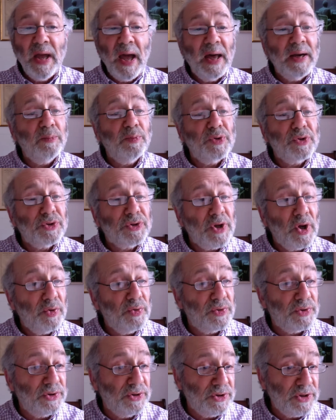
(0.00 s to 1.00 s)
and it was
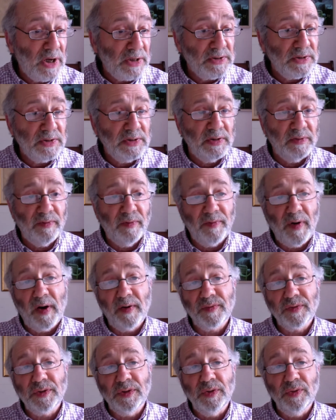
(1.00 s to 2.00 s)
so suggestive of
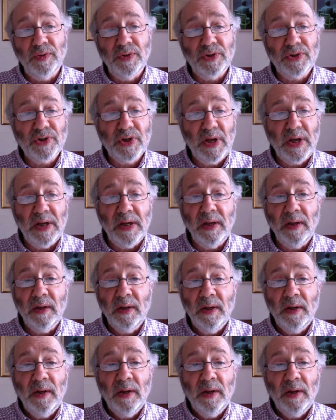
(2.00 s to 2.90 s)
afternoon tea